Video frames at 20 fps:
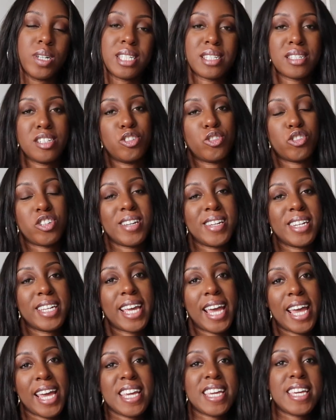It's Nadreen
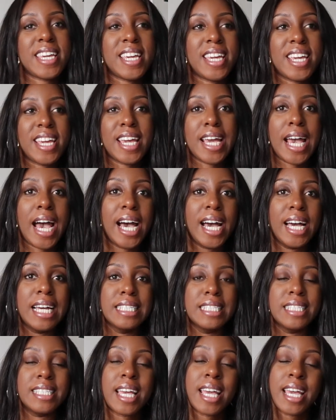K here
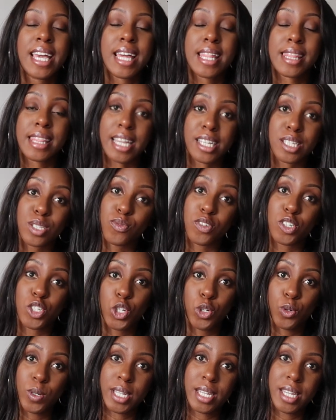and thanks for
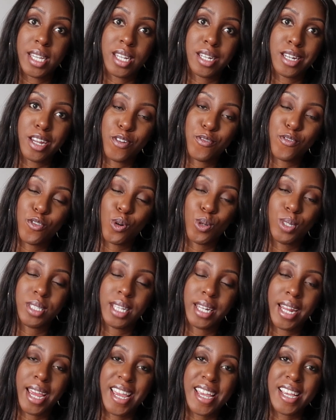tuning in for
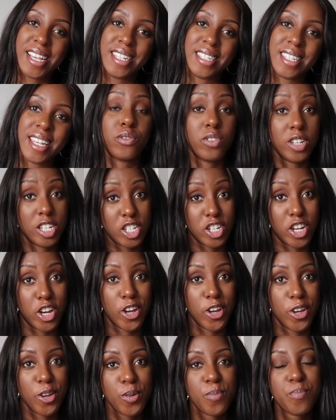today's
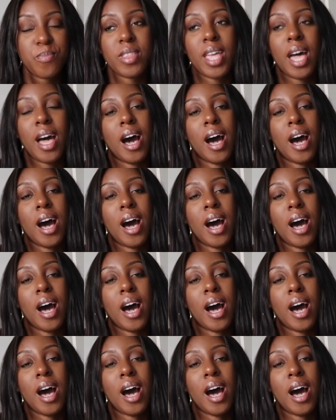video.